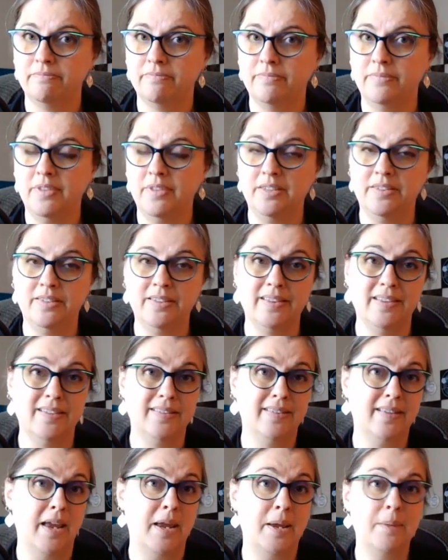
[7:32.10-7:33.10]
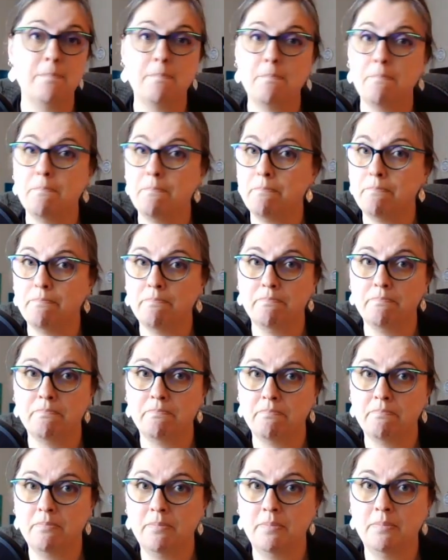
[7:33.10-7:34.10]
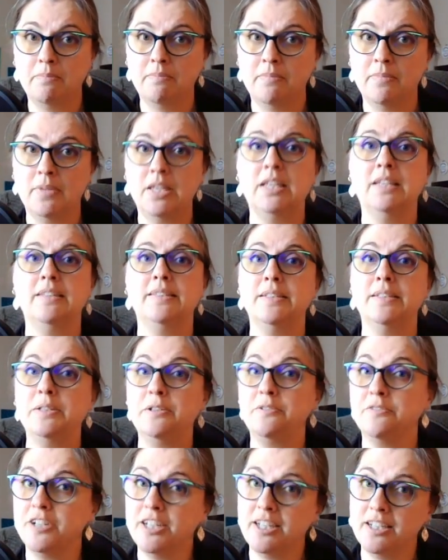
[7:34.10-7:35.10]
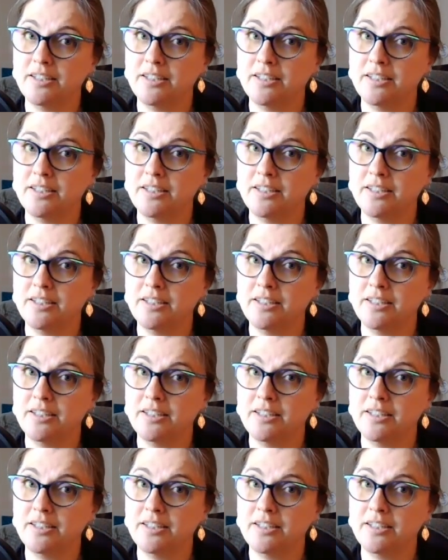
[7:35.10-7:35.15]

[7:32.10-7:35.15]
Is it the same? Is it different?